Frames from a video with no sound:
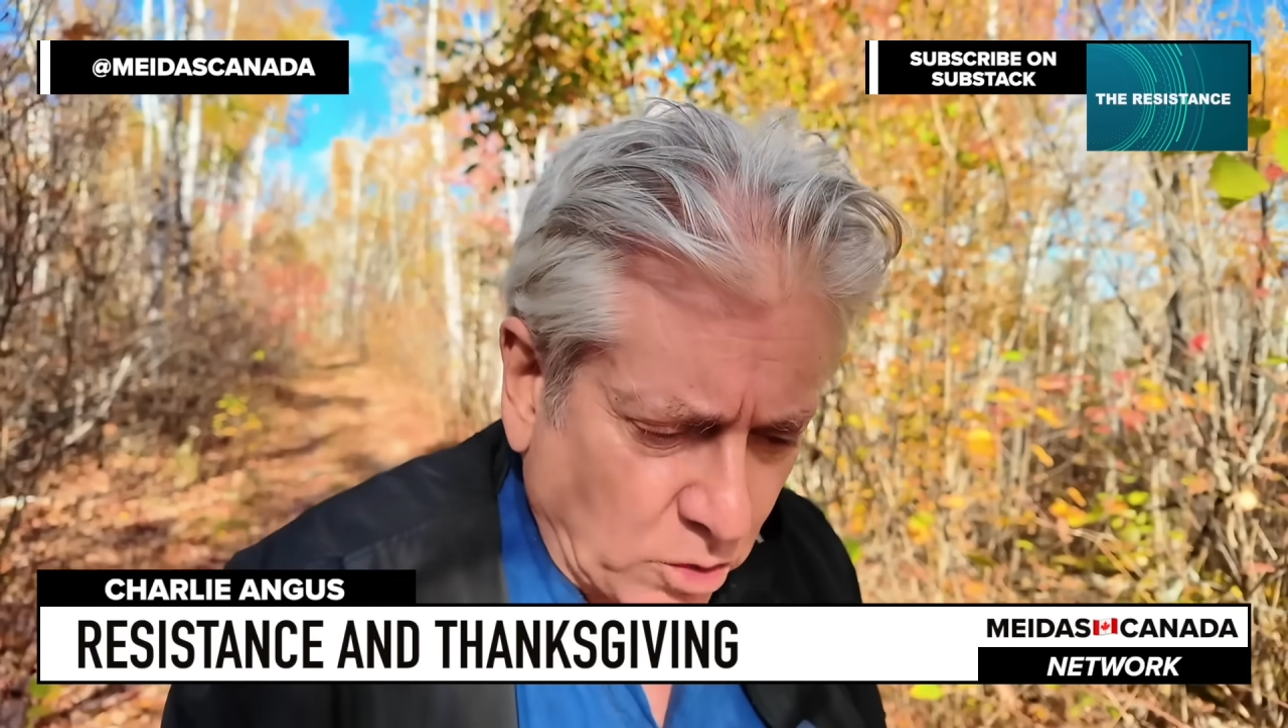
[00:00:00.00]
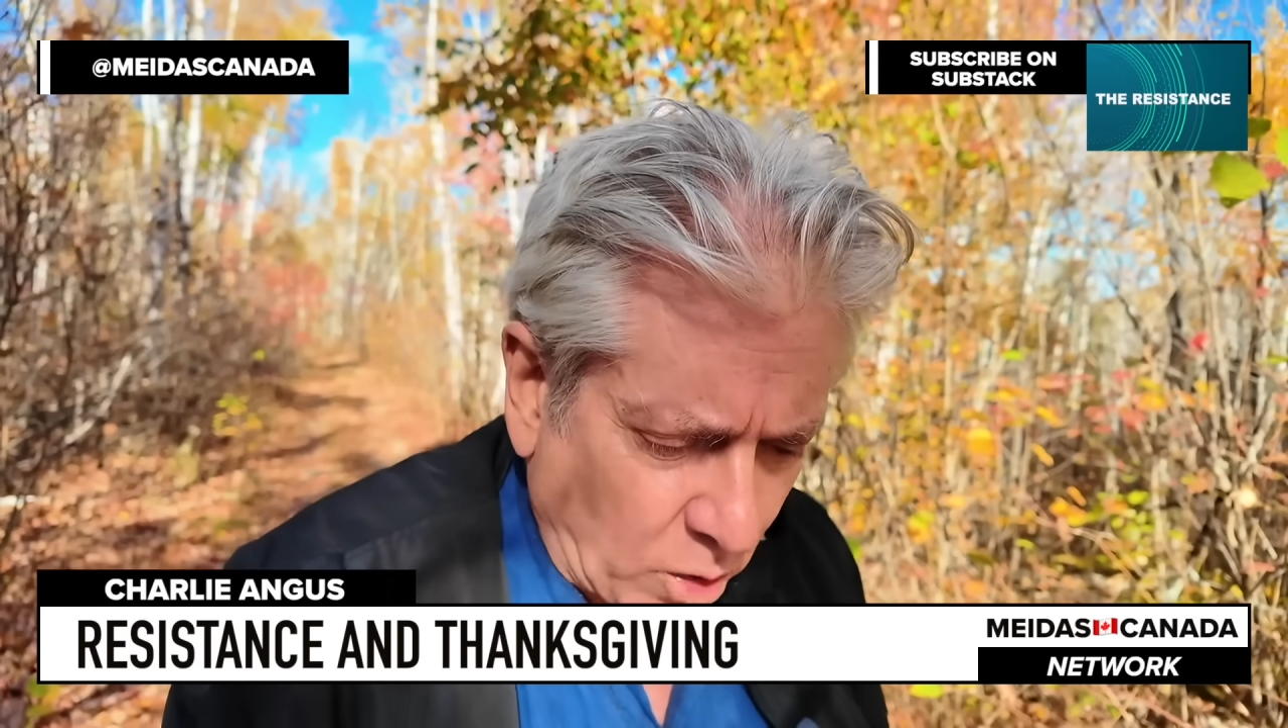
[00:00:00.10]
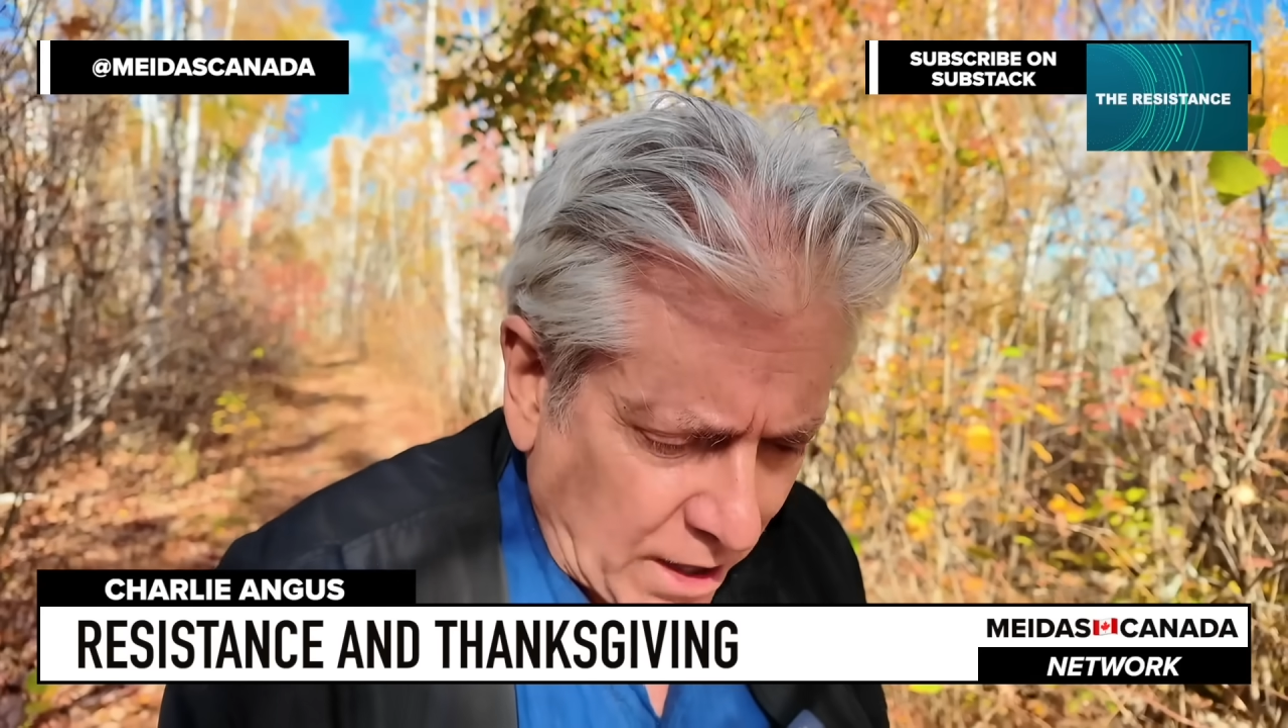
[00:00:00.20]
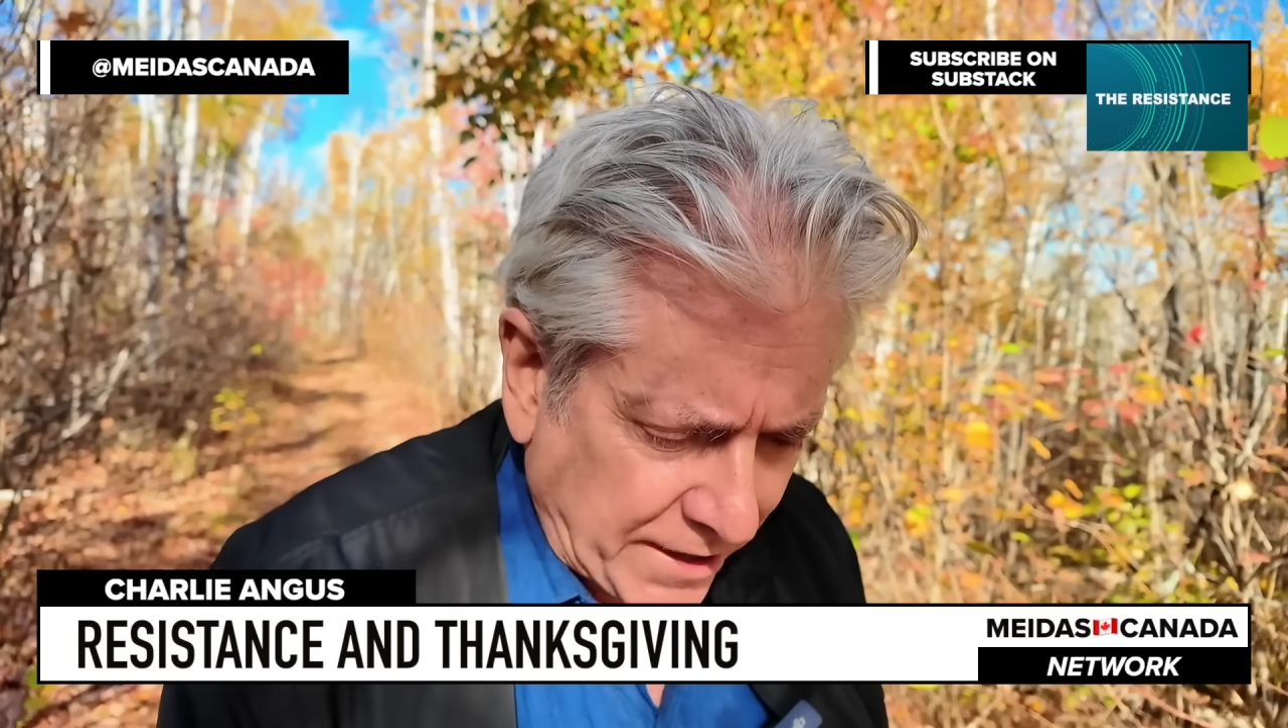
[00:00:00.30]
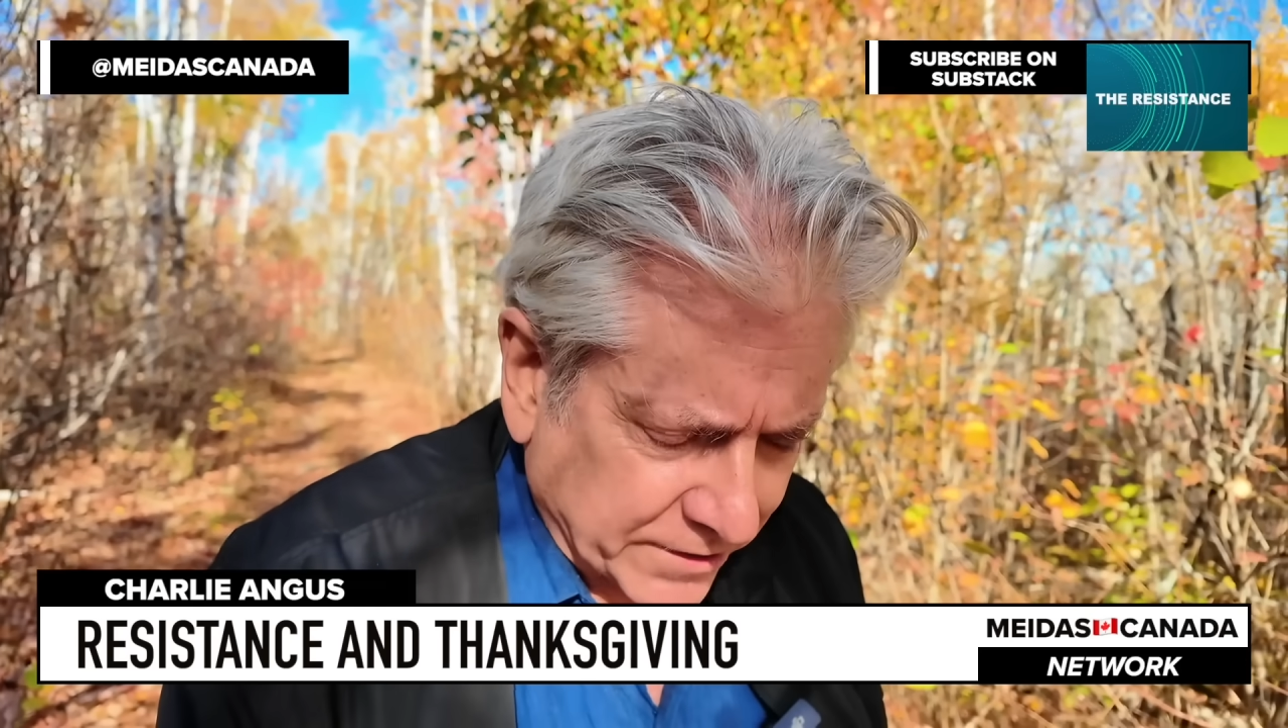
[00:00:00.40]

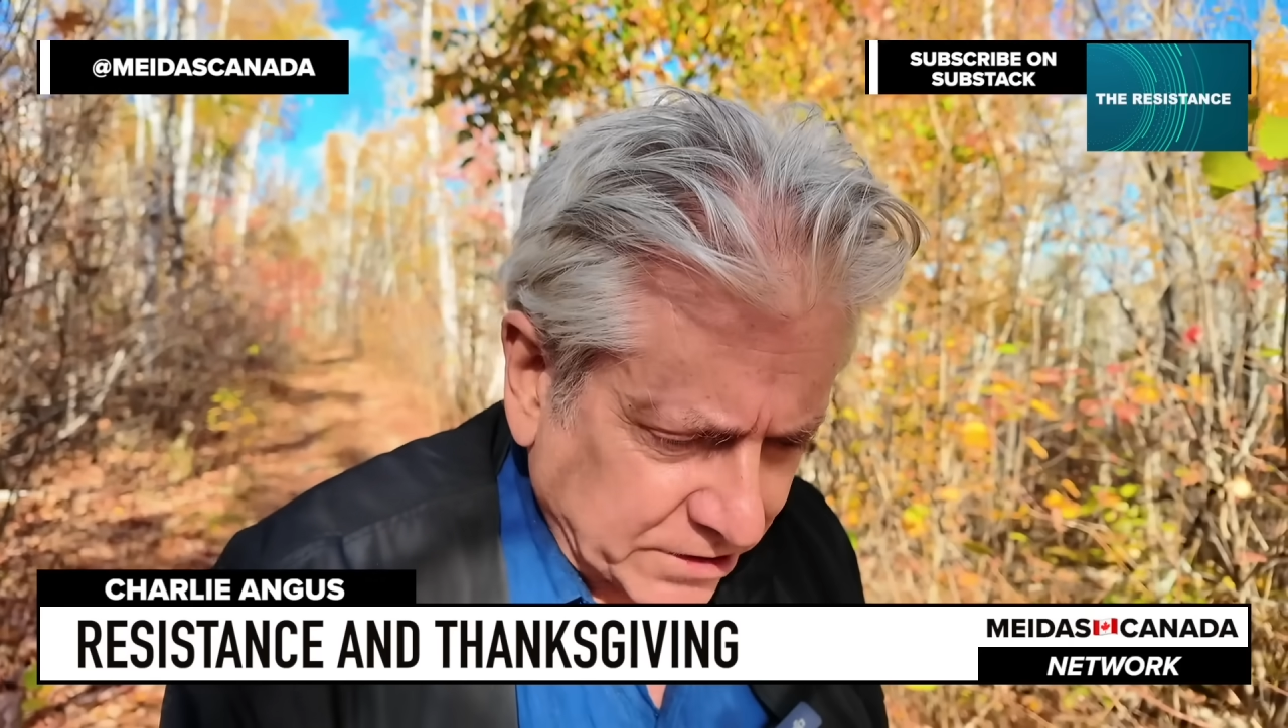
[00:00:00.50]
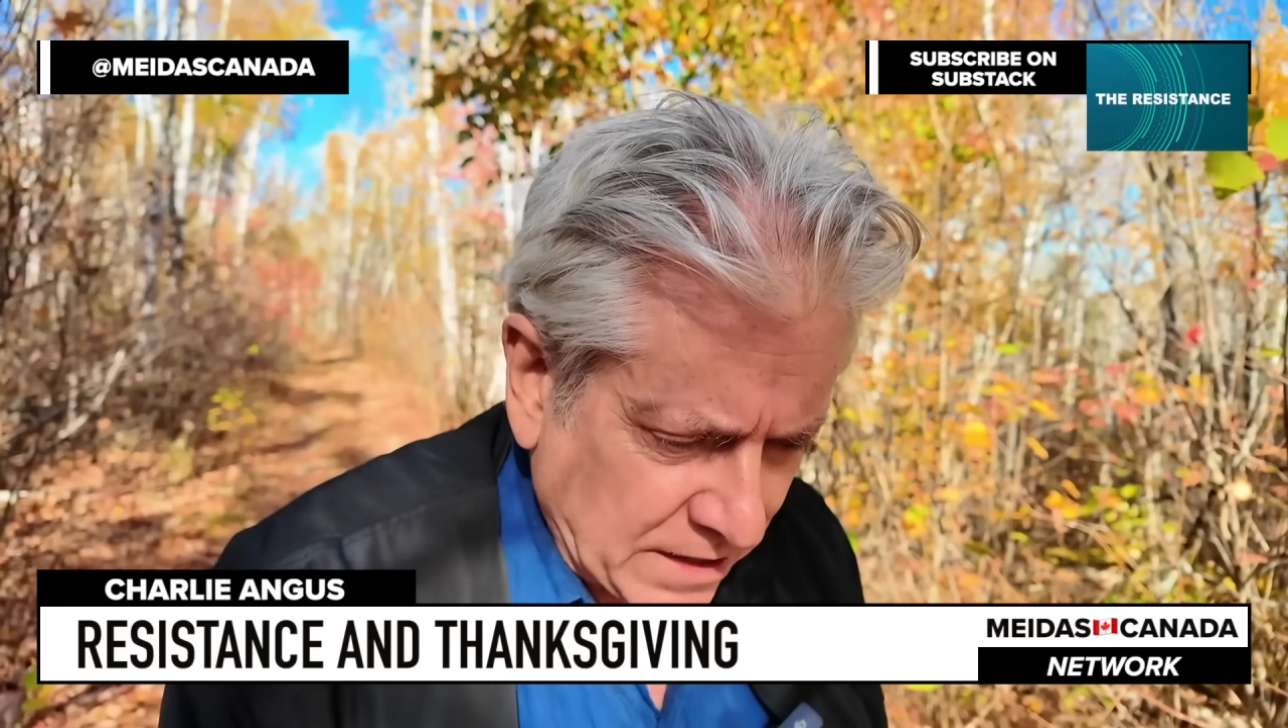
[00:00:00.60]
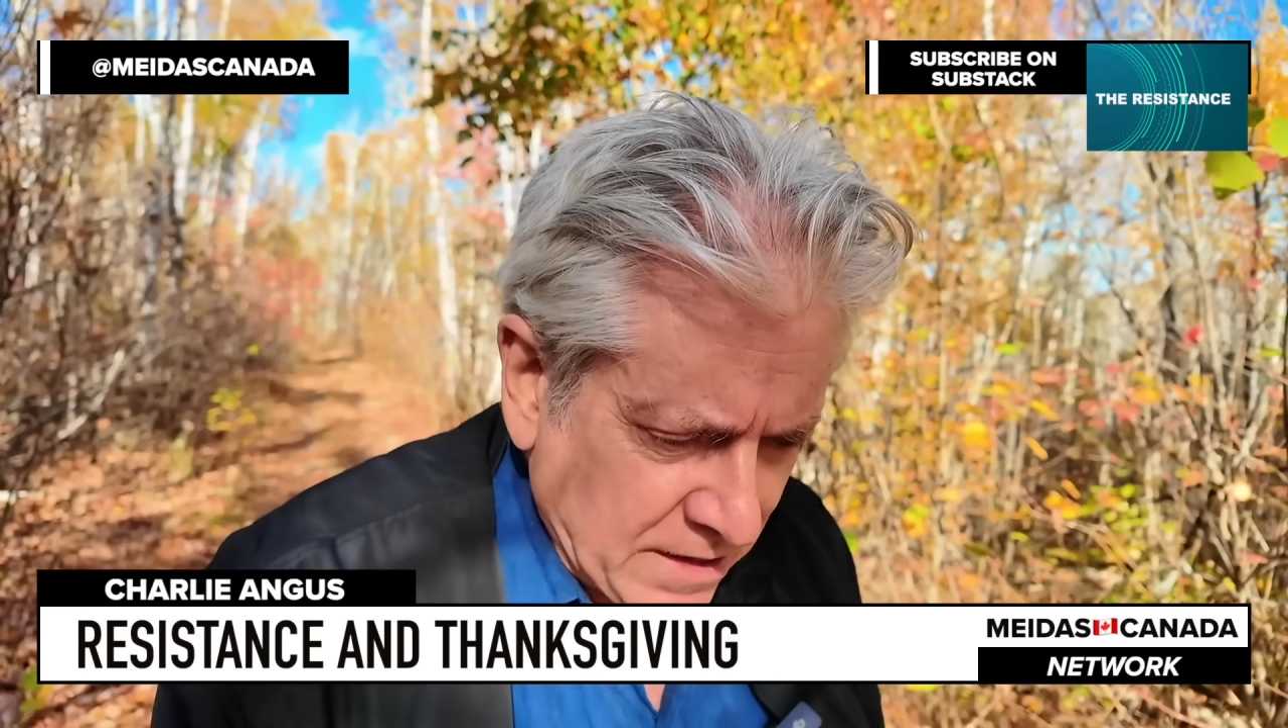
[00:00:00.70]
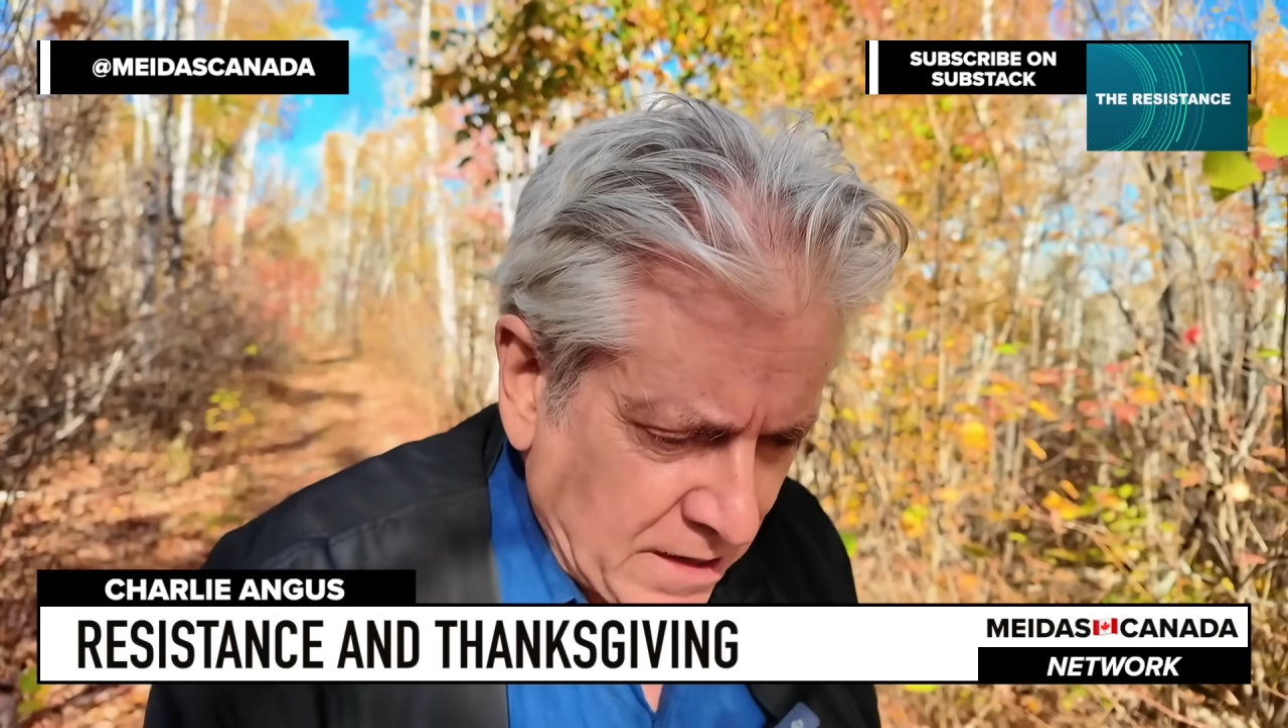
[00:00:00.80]
choirs.